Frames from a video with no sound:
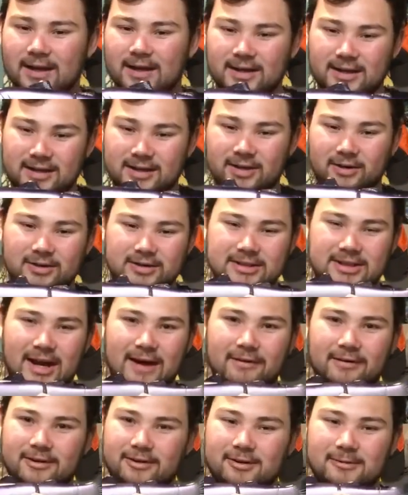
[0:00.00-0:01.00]
you know,
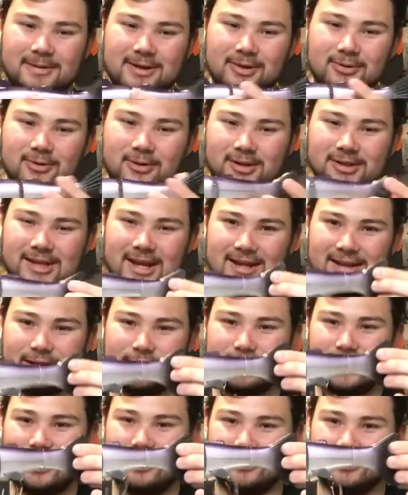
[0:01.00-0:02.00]
definitely would be cool to take
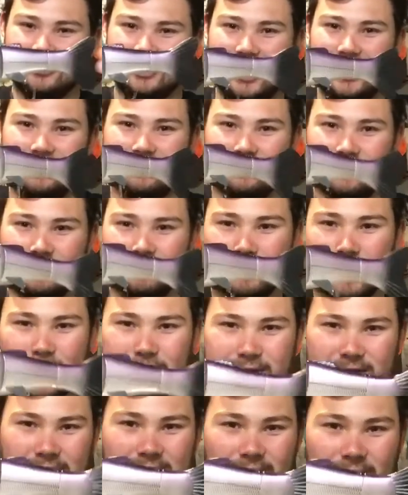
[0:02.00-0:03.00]
this out and try it for
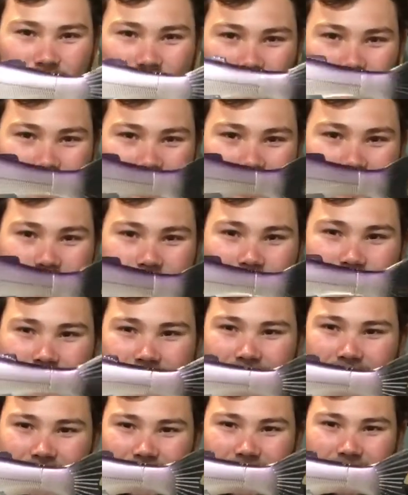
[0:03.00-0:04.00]
muskie a little bit.
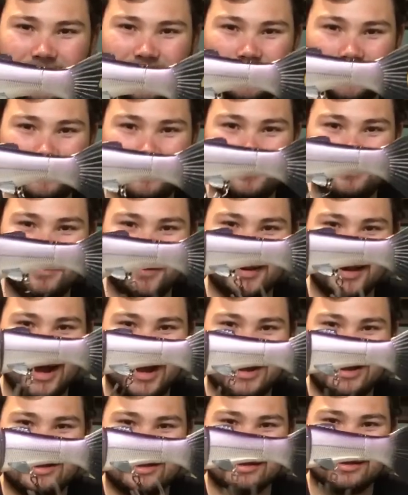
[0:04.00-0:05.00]
But
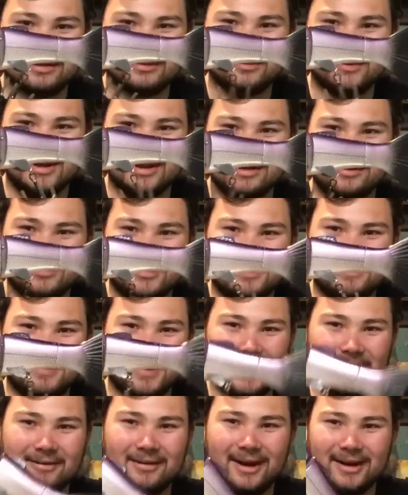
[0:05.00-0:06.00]
that is a sweet, sweet
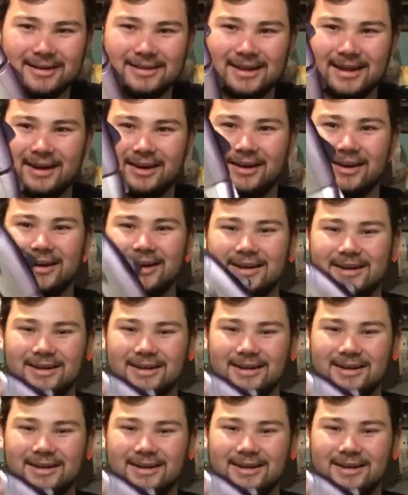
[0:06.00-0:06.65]
bait right there.